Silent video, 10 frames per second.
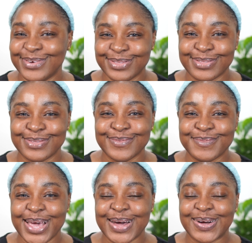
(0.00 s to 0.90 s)
want to do
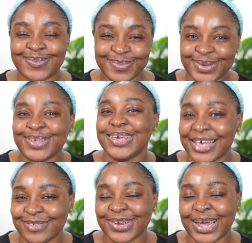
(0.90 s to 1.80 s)
makeup, but you
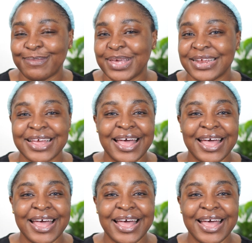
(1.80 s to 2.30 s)
get what I mean.